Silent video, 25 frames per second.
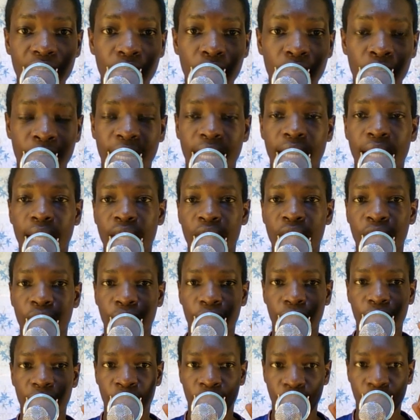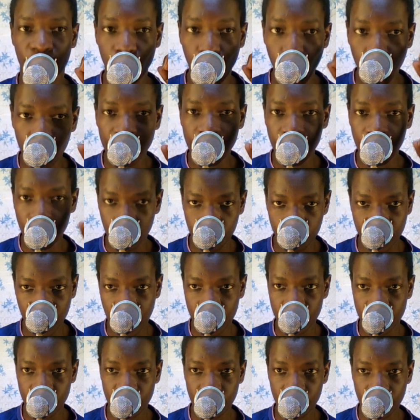Okay, if God helps
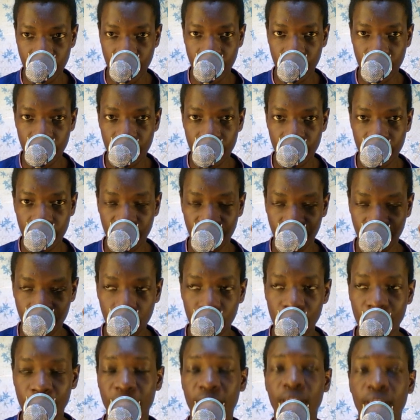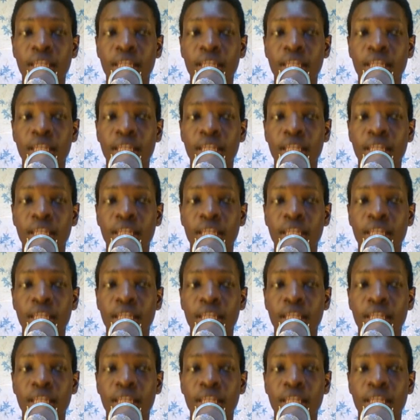us, yeah, if God helps us,